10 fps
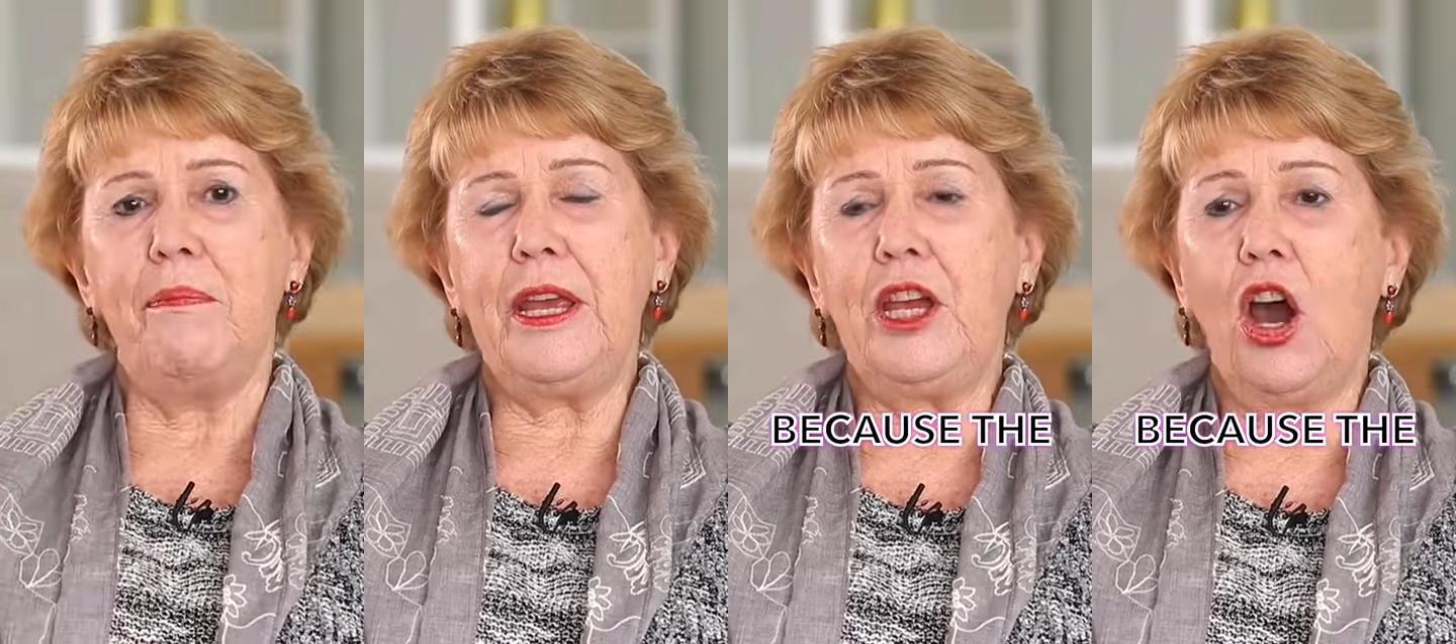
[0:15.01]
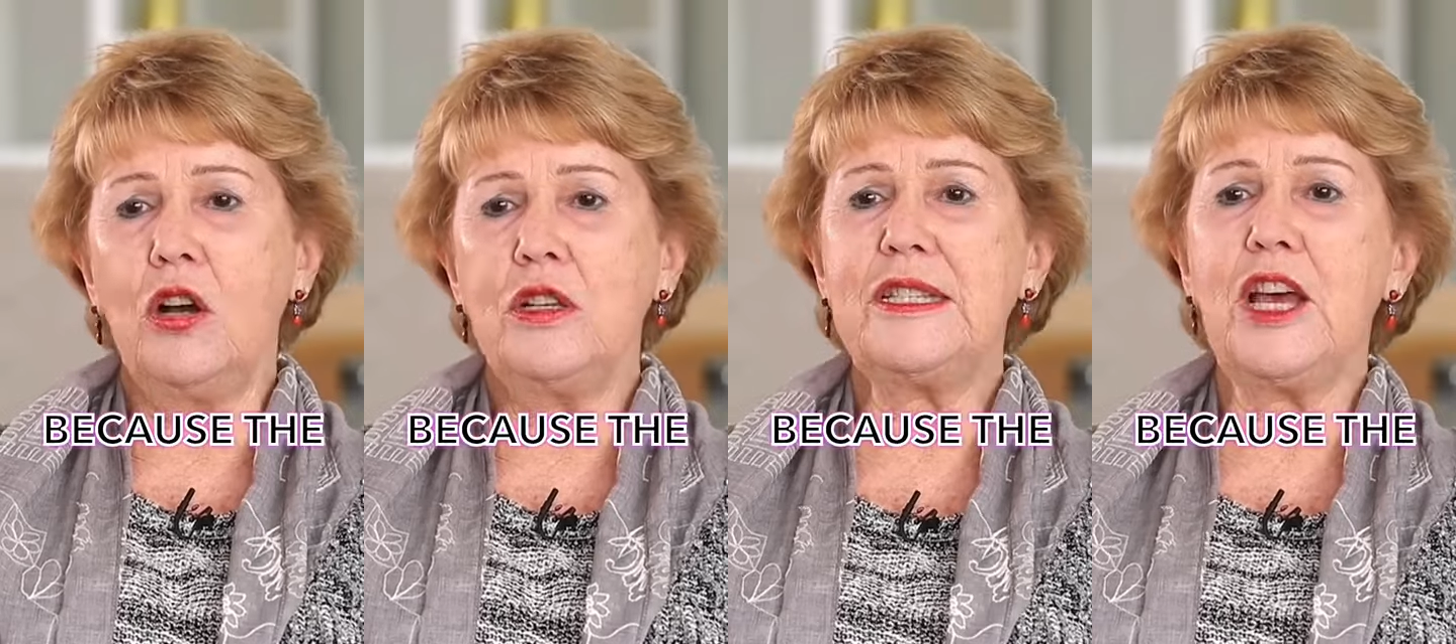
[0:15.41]

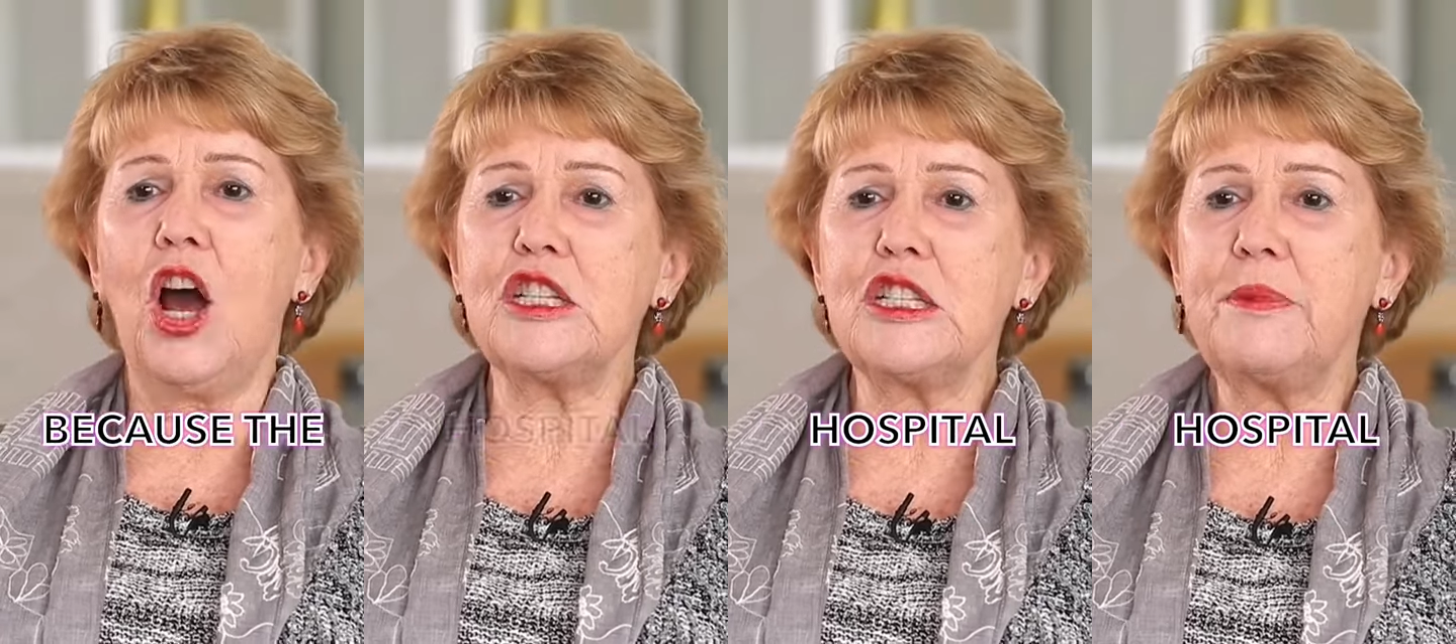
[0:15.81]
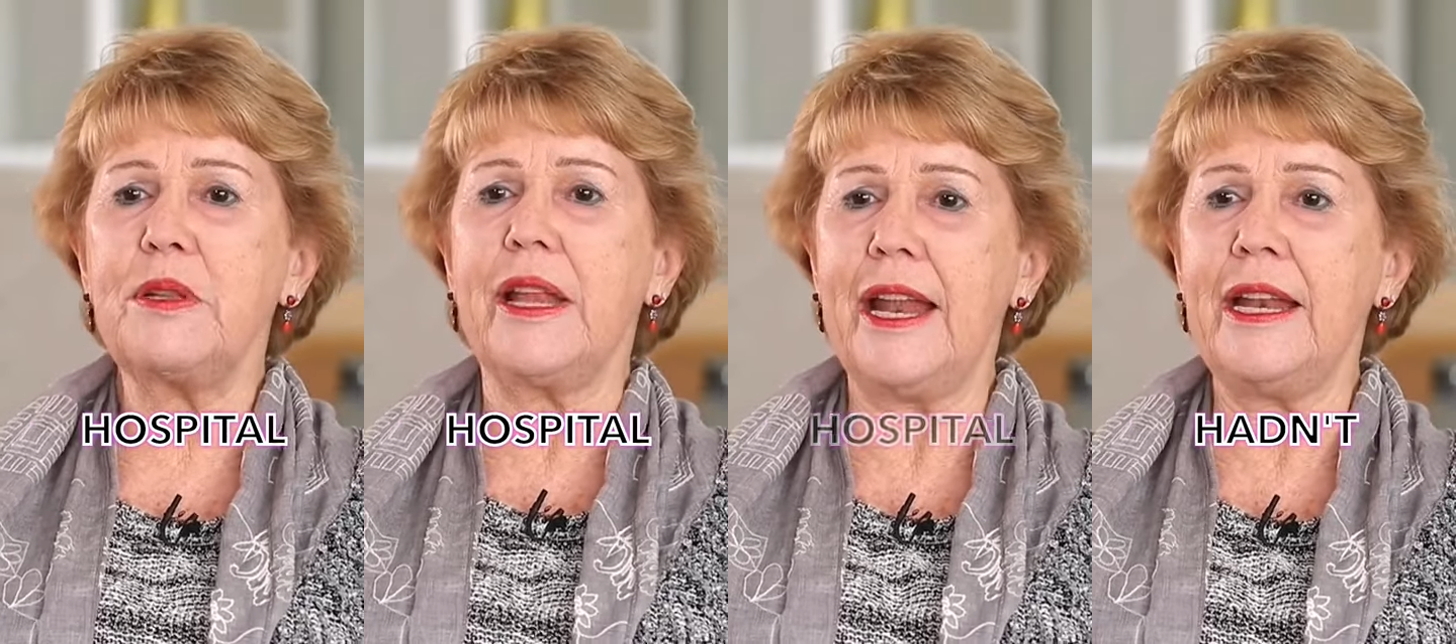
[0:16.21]
Because the
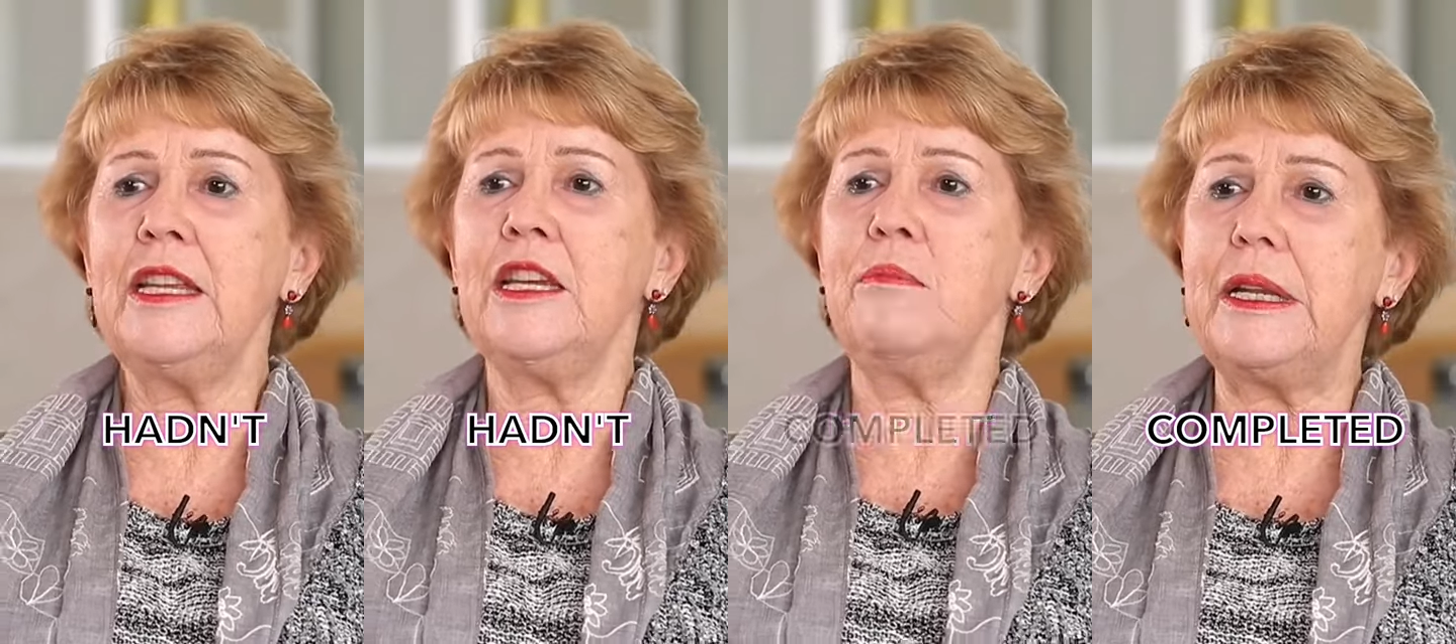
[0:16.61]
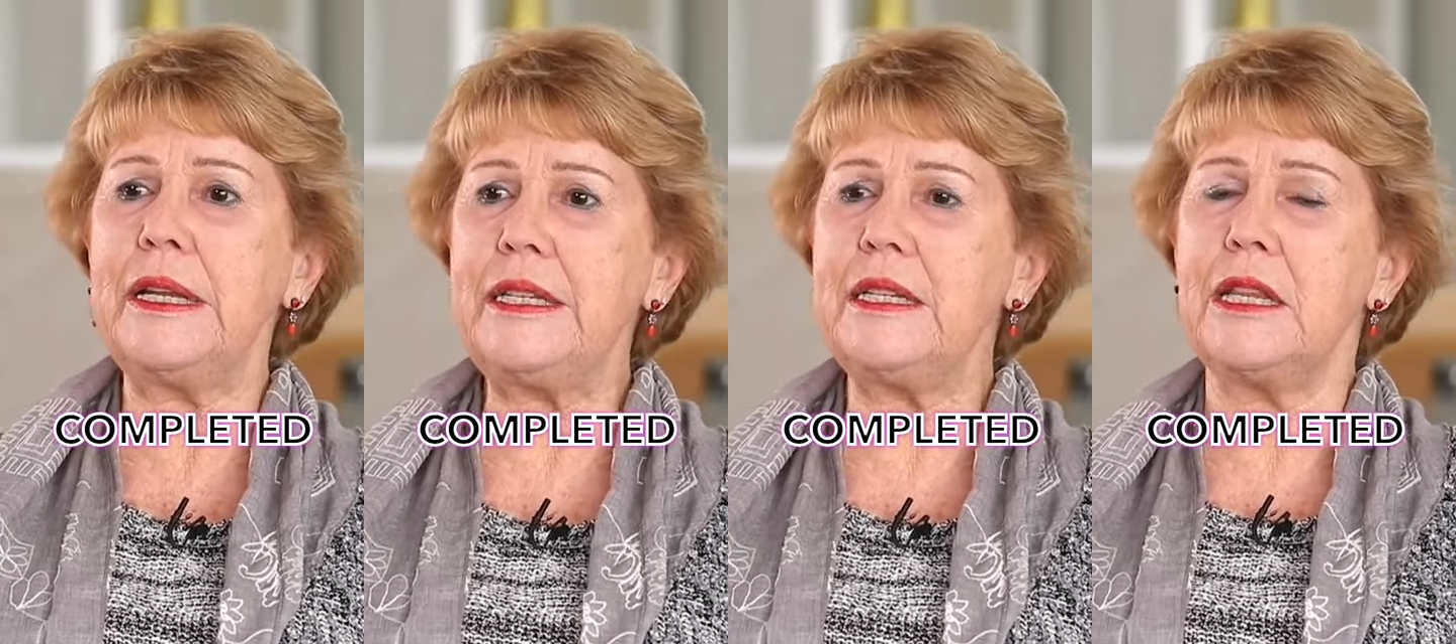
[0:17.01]
hospital hadn't
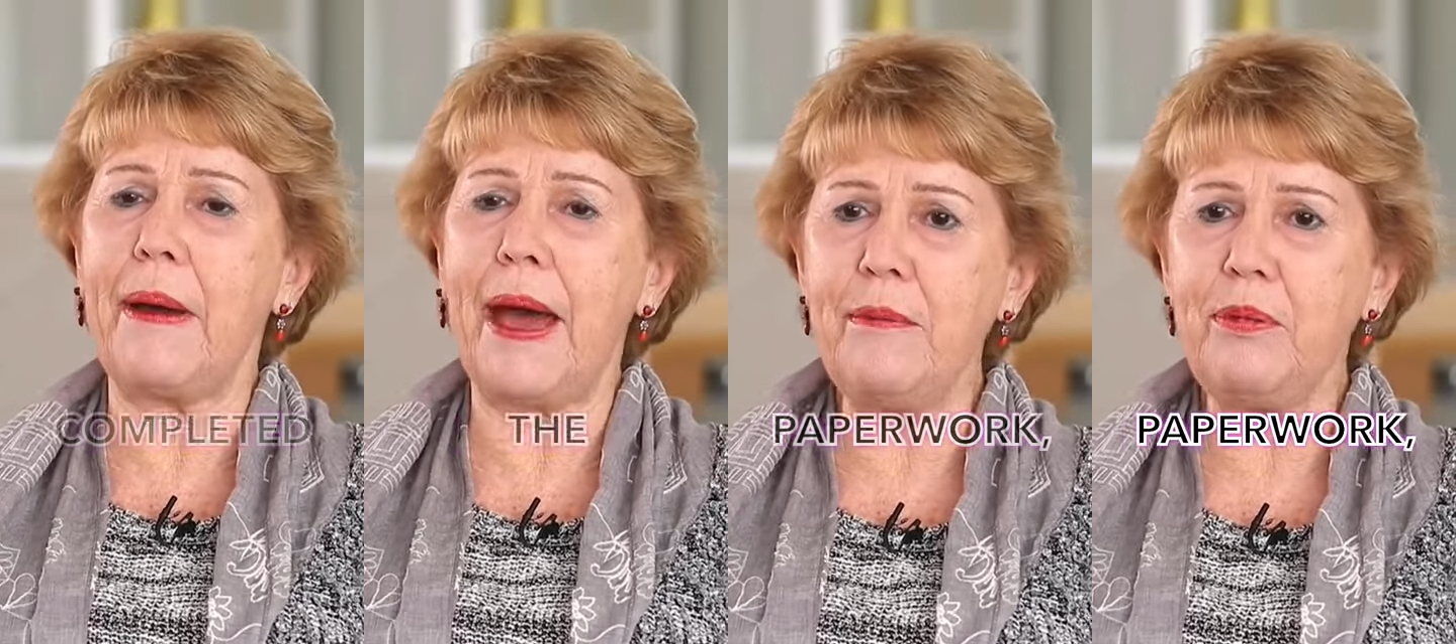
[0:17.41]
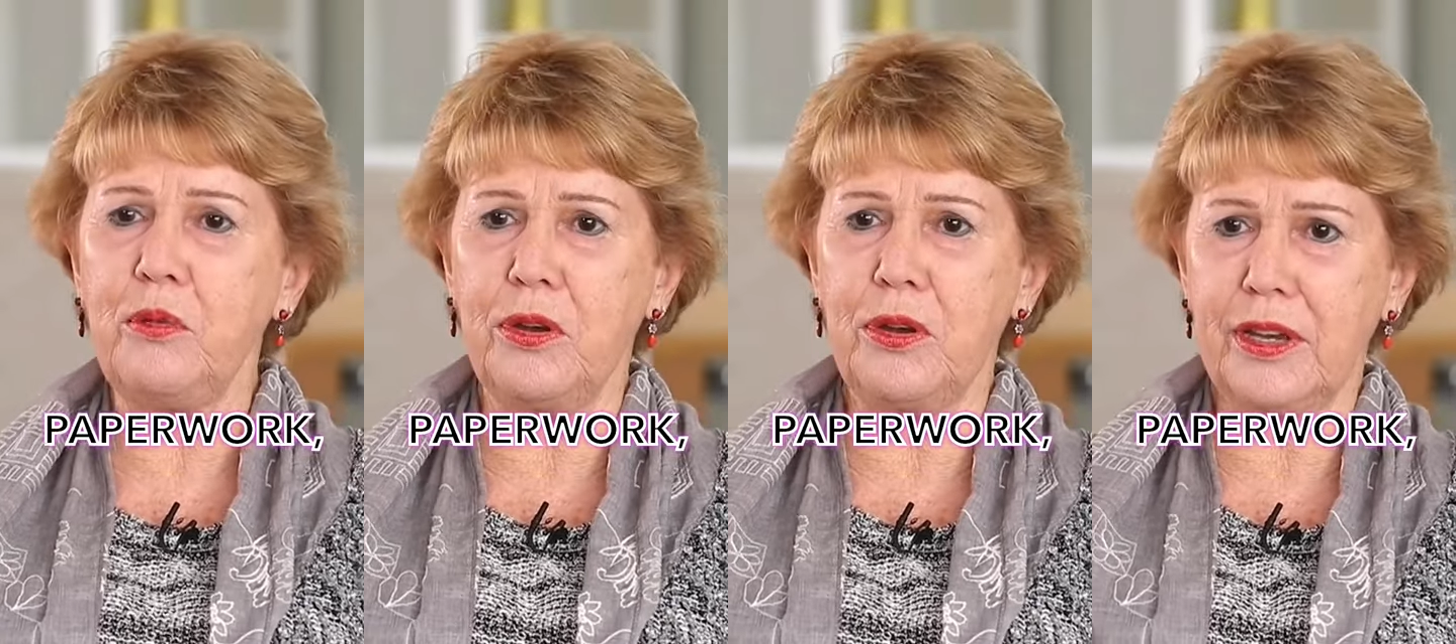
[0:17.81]
completed the
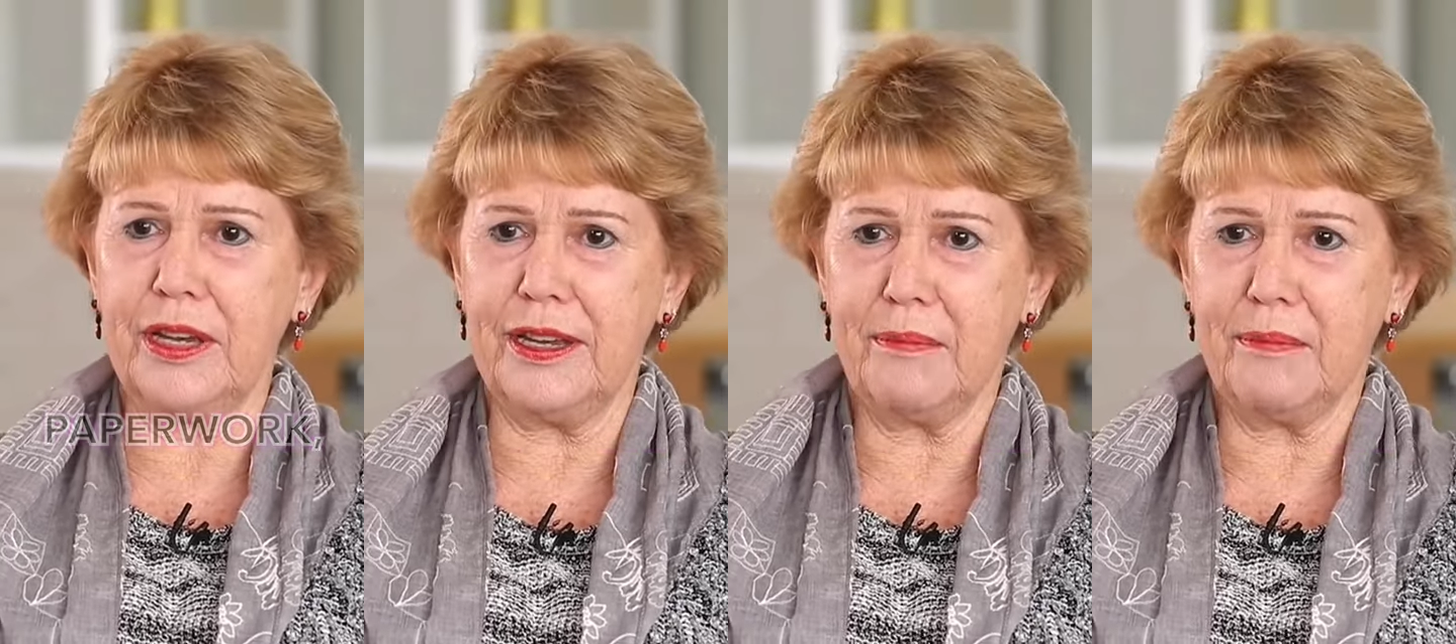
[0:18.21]
paperwork,